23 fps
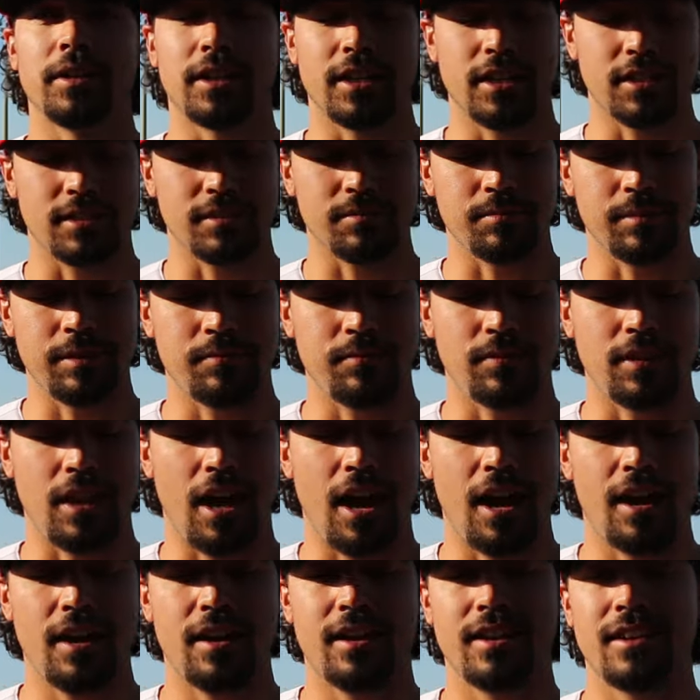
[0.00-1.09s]
I guess it'll be
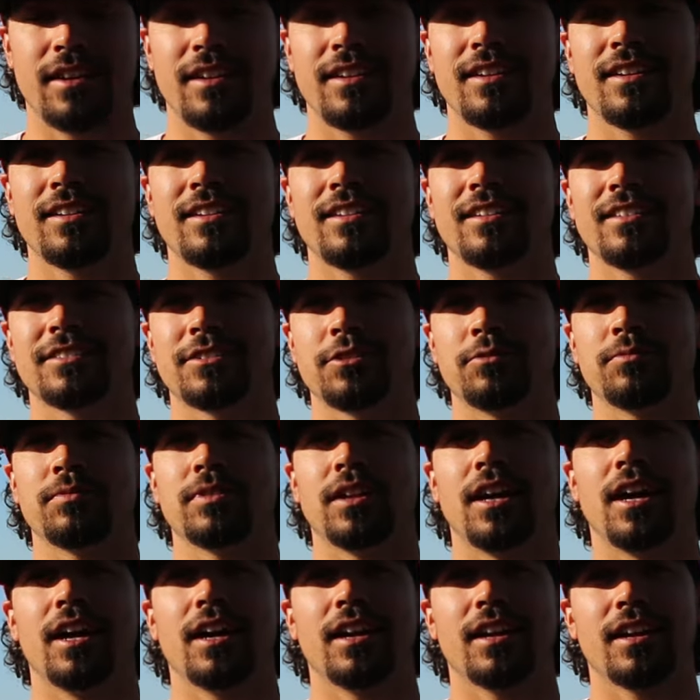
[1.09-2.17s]
flat. Yeah, yeah.
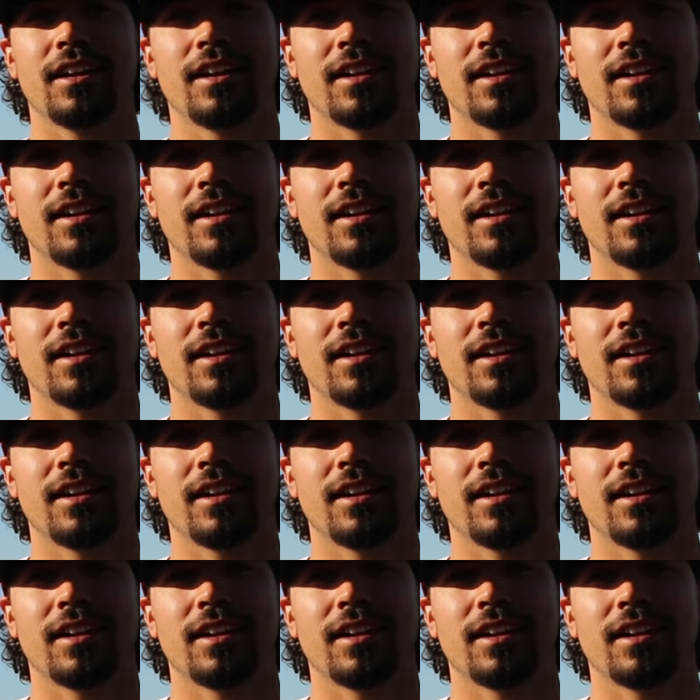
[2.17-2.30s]
Flat.